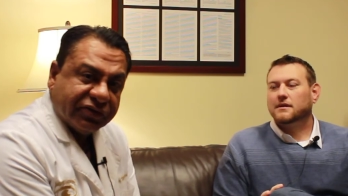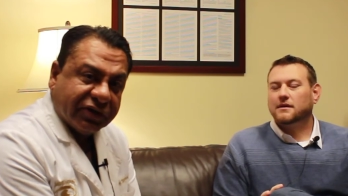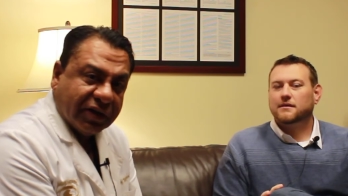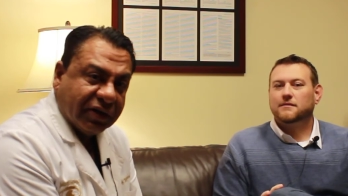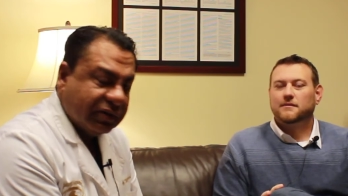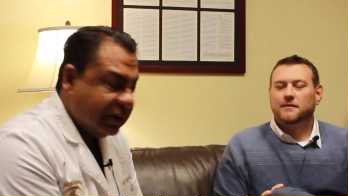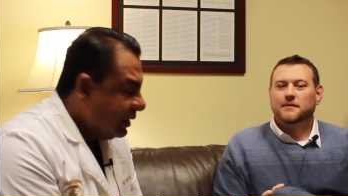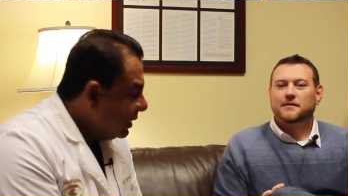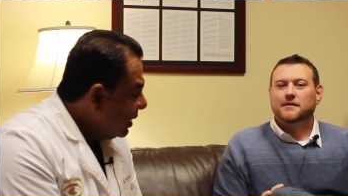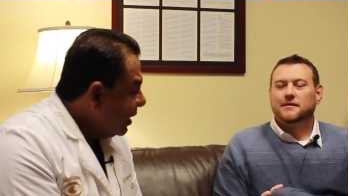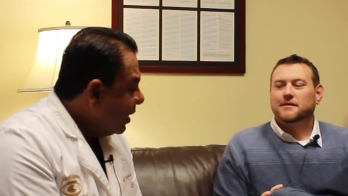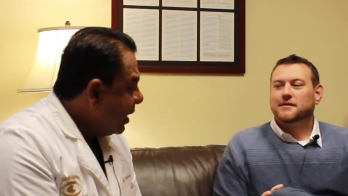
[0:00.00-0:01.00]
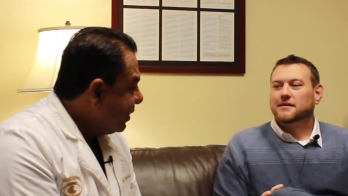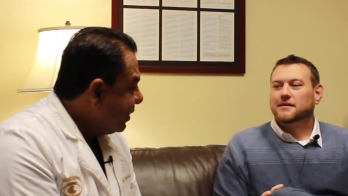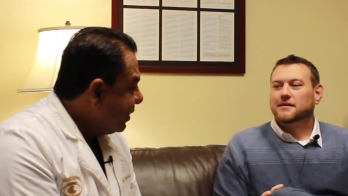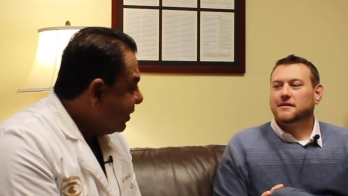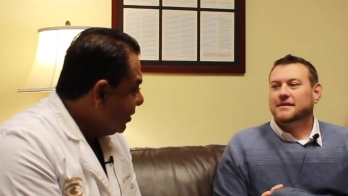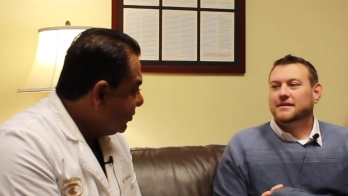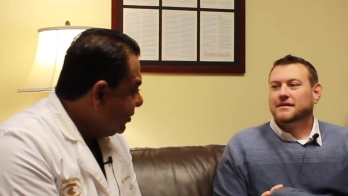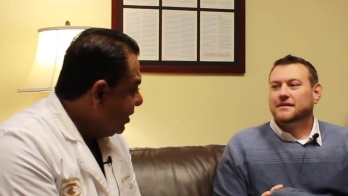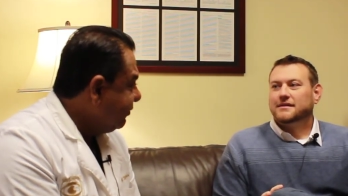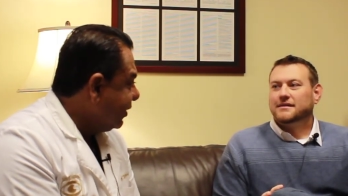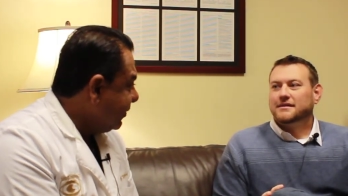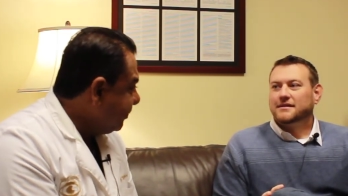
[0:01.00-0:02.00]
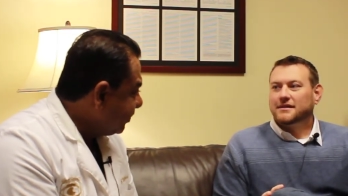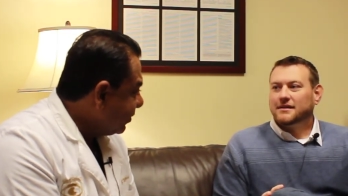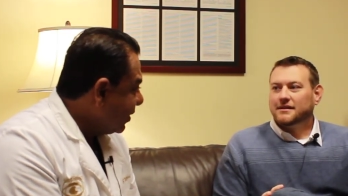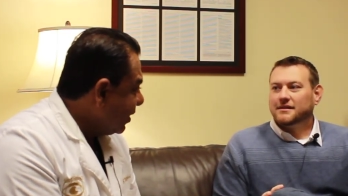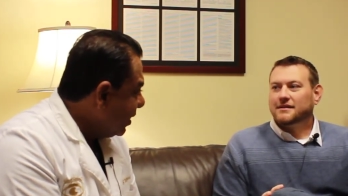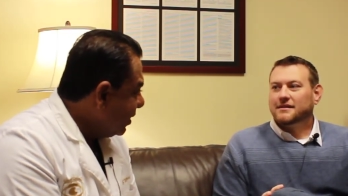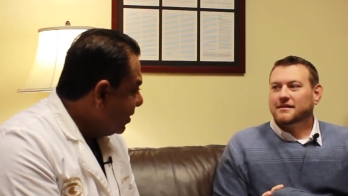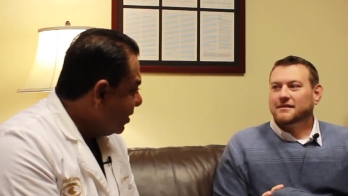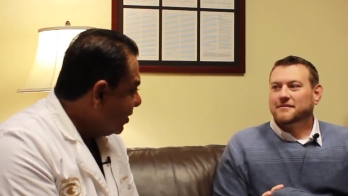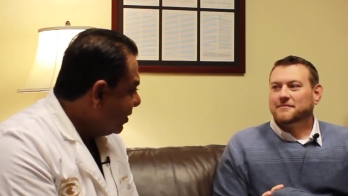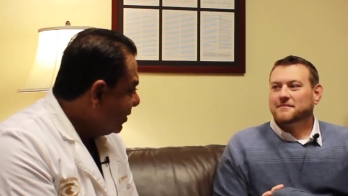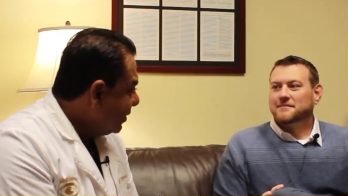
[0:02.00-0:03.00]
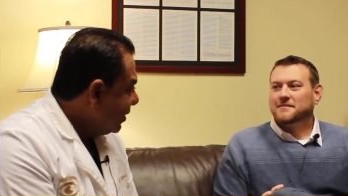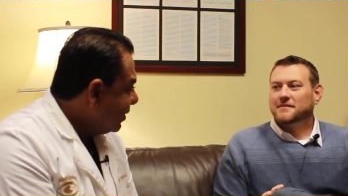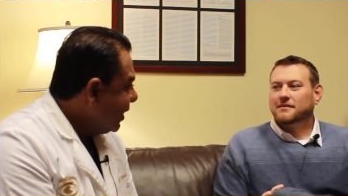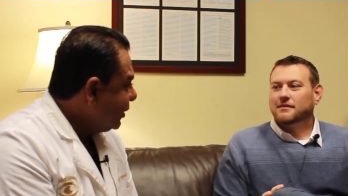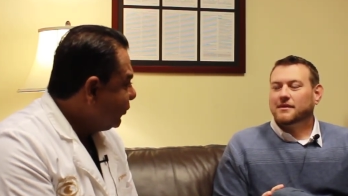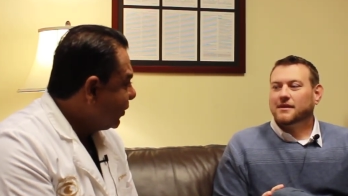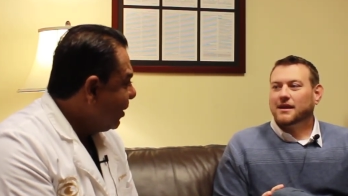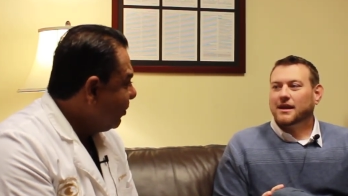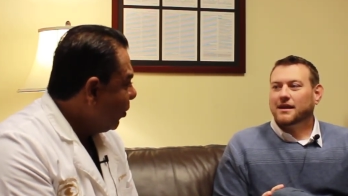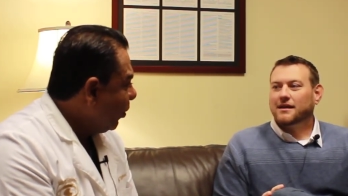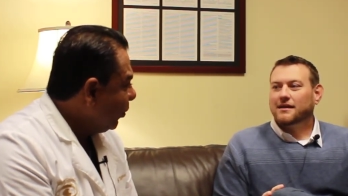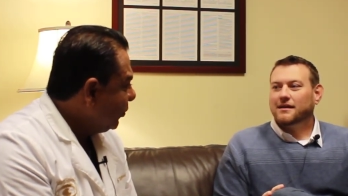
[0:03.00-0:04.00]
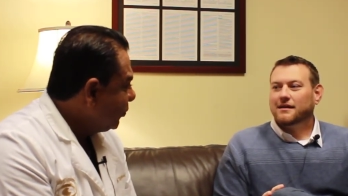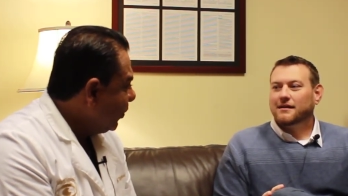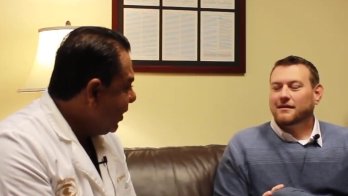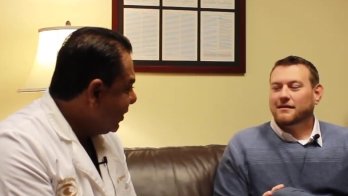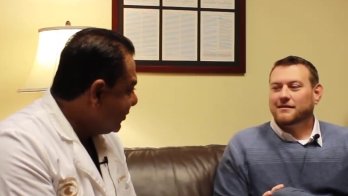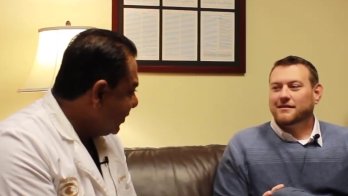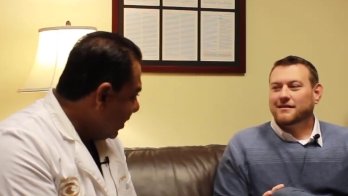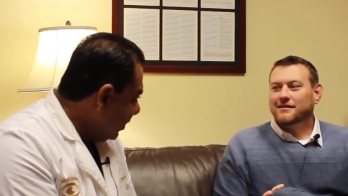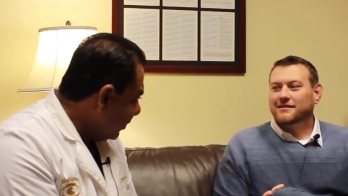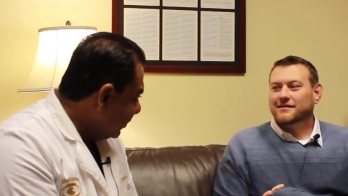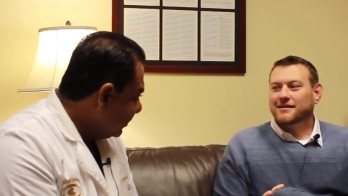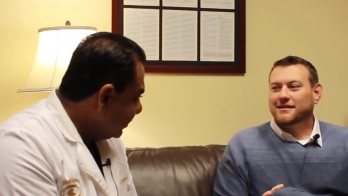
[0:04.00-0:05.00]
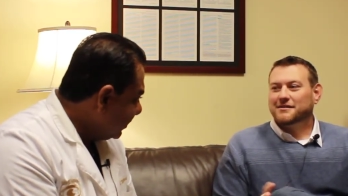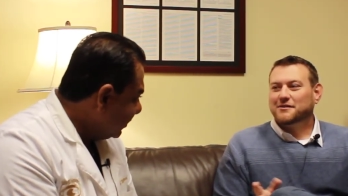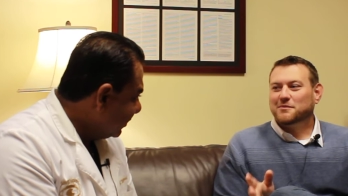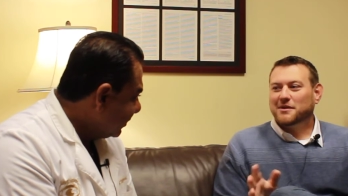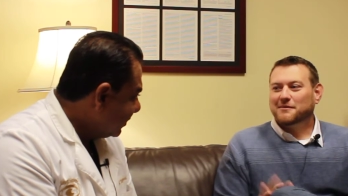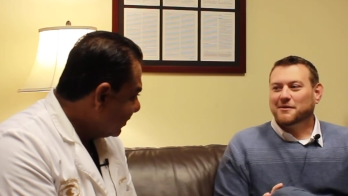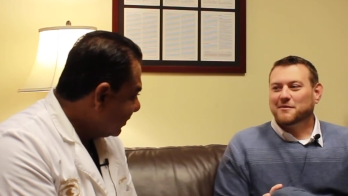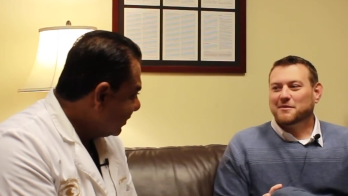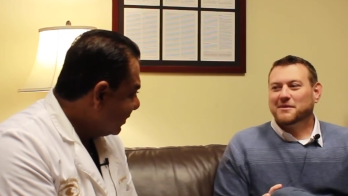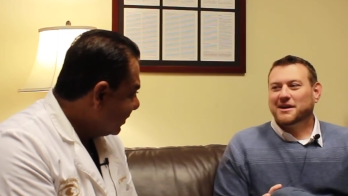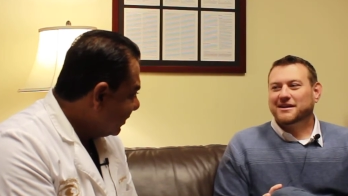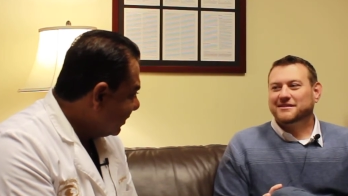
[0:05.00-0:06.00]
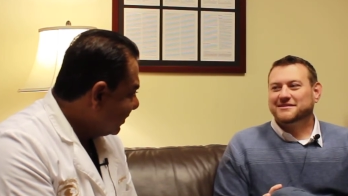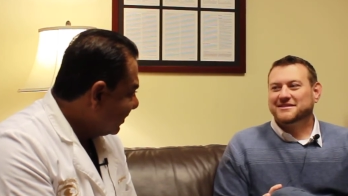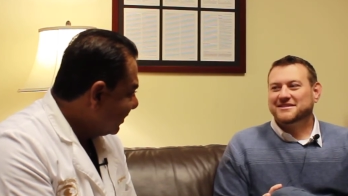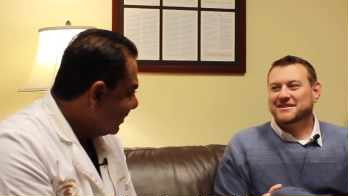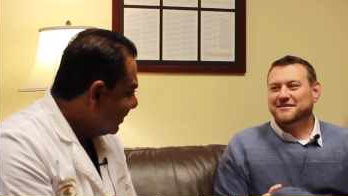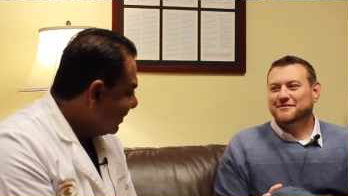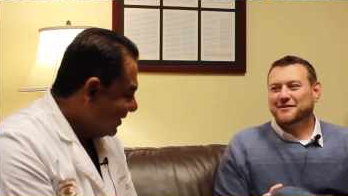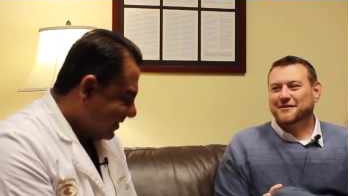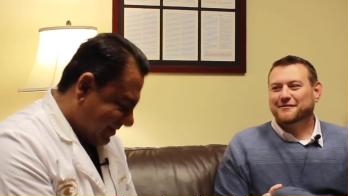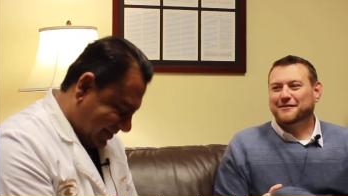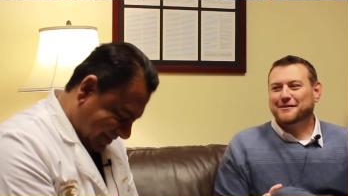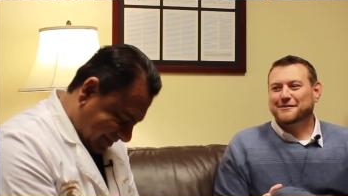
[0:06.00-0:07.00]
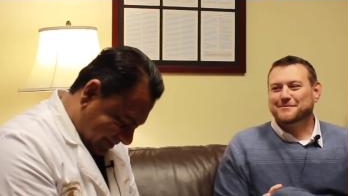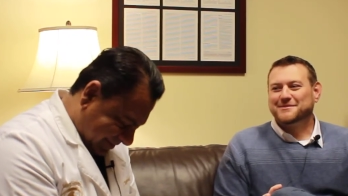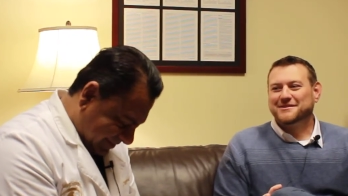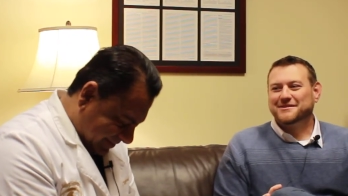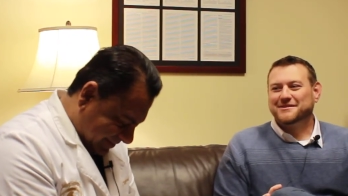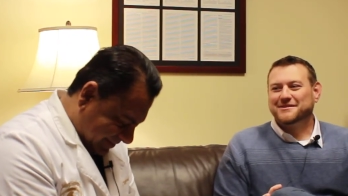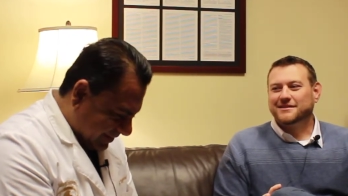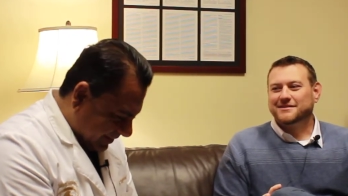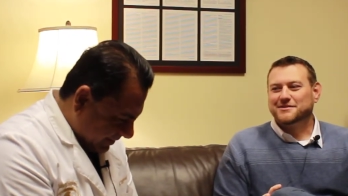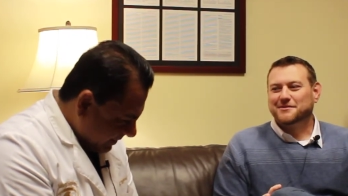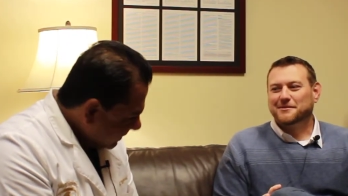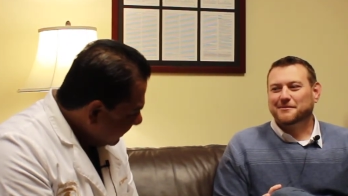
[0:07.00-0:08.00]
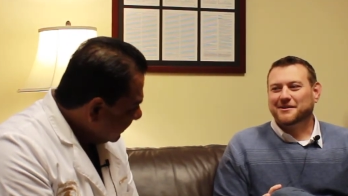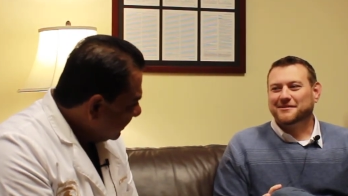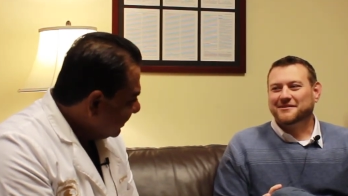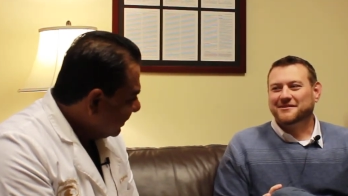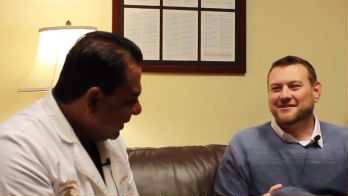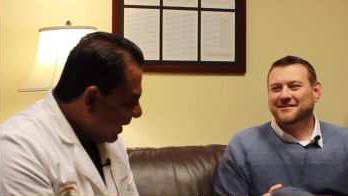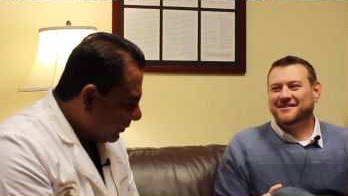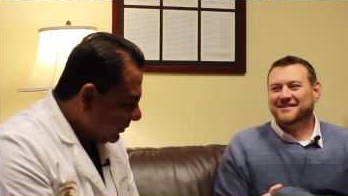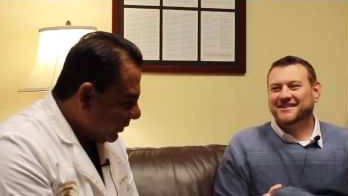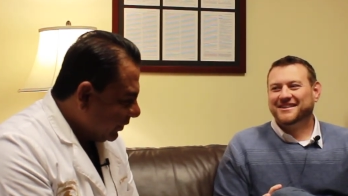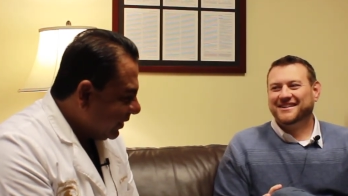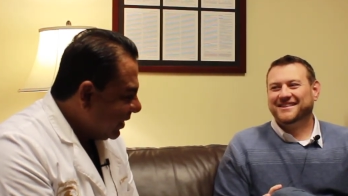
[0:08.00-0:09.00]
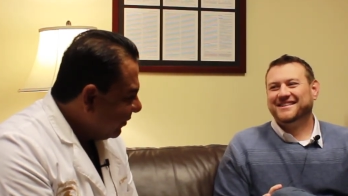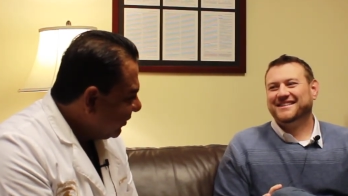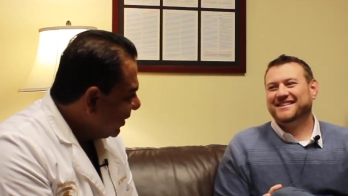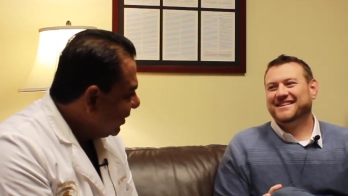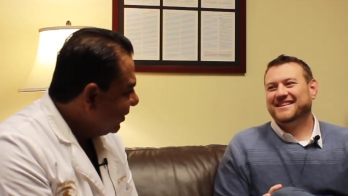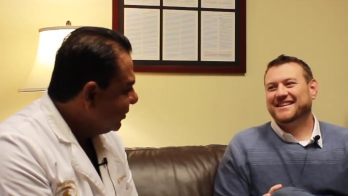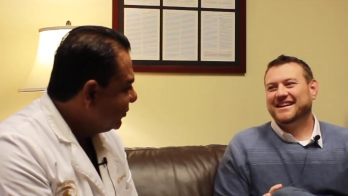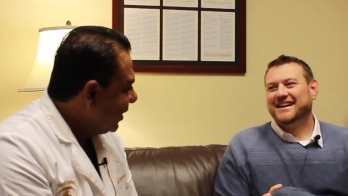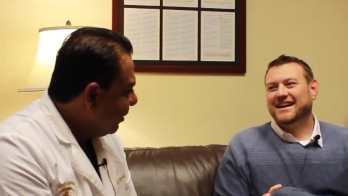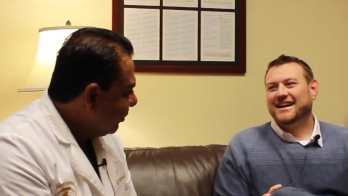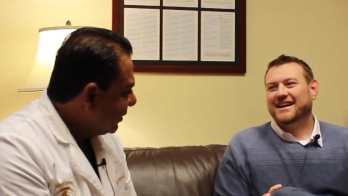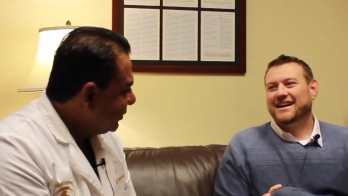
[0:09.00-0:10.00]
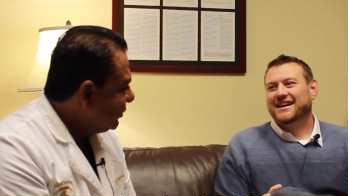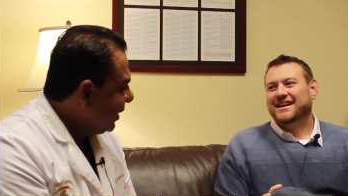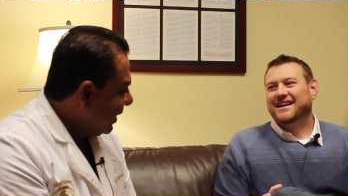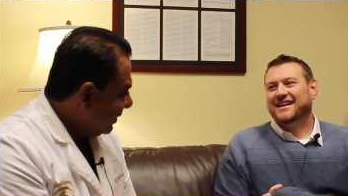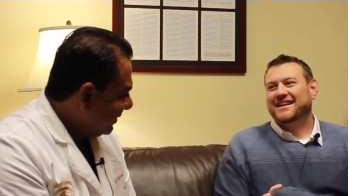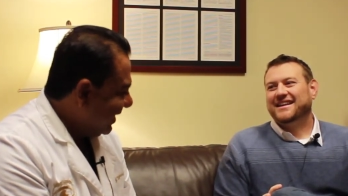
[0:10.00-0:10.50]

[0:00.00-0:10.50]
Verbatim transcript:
Speaker 1: So I think we achieved it. And uh, thanks for coming all this way. It's an honor.
Speaker 2: Yeah, no problem. I'll be back out to see you for a follow-up soon. Uh, enjoy the weather.
Speaker 1: Absolutely. Now, if you get another job with the Jets.